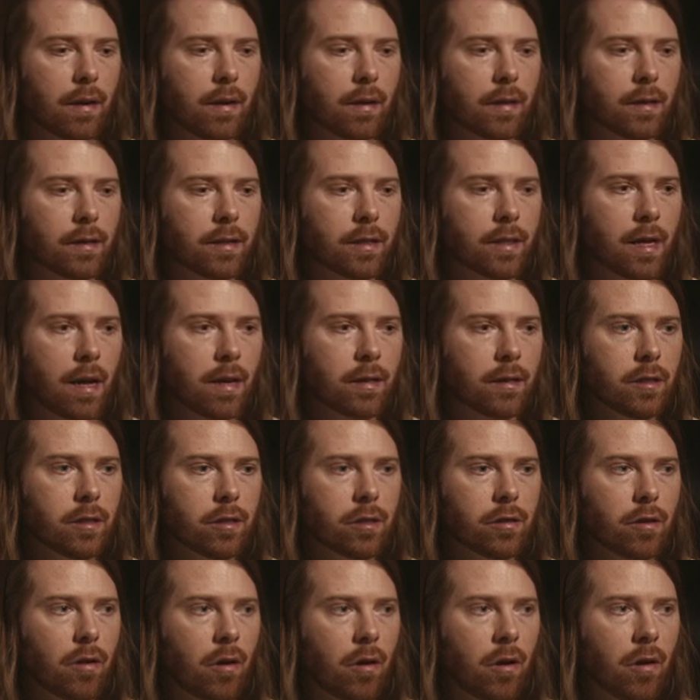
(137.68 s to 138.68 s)

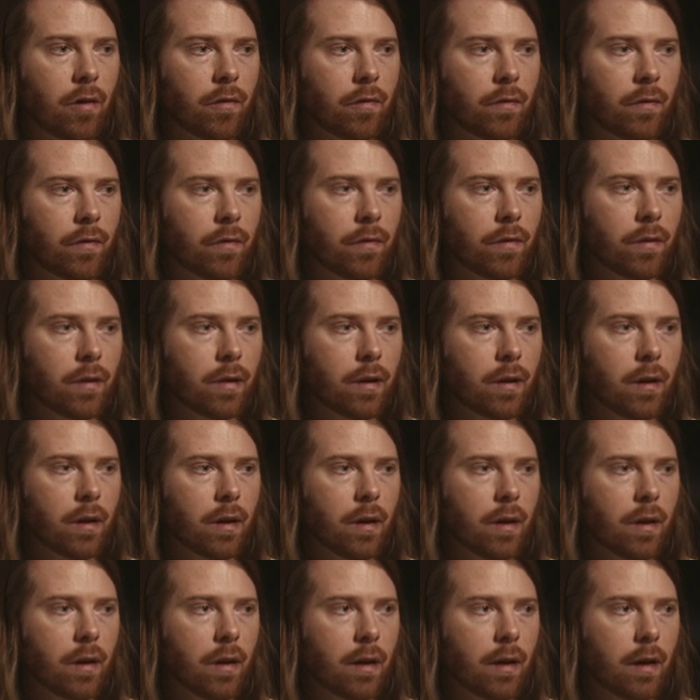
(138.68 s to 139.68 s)
sense of
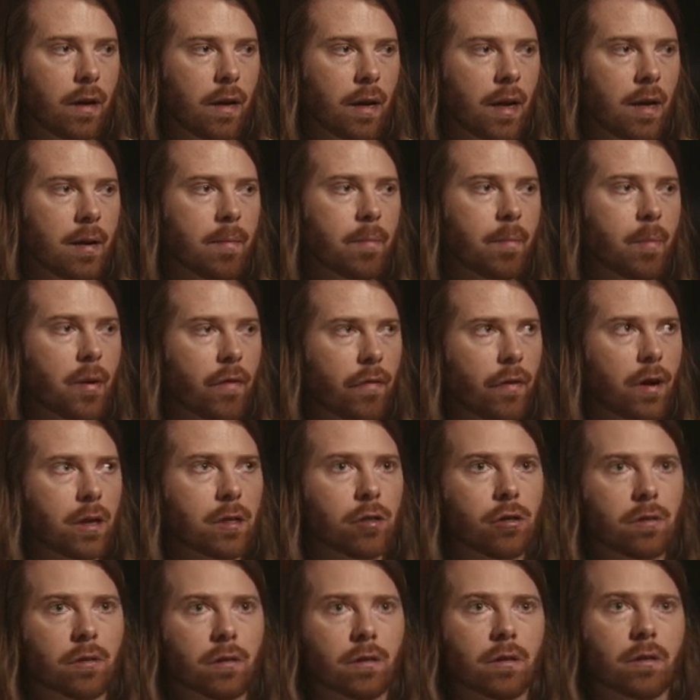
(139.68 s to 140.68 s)

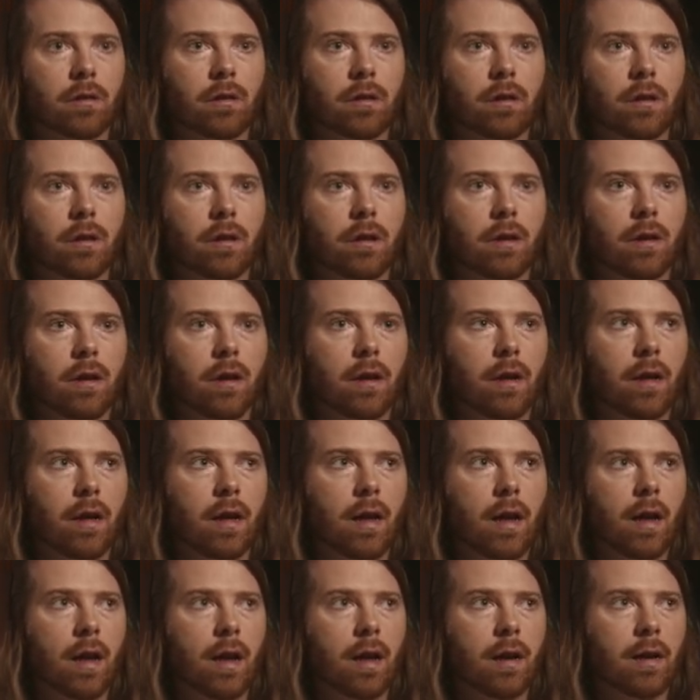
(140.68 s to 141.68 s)
imperfection.
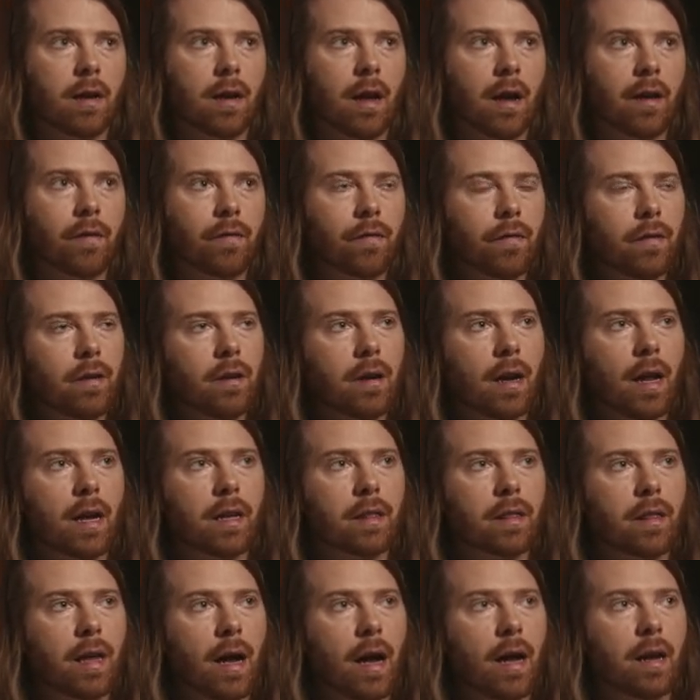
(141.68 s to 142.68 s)
And I feel
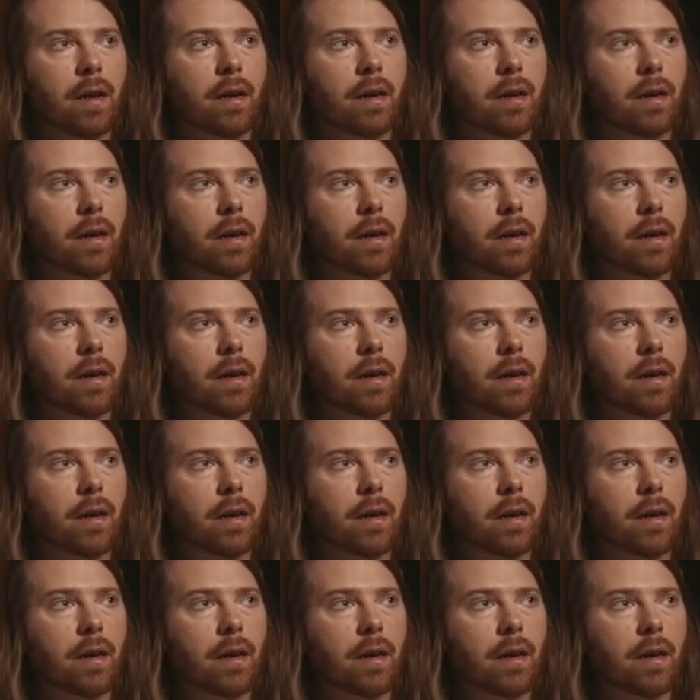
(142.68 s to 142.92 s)
like that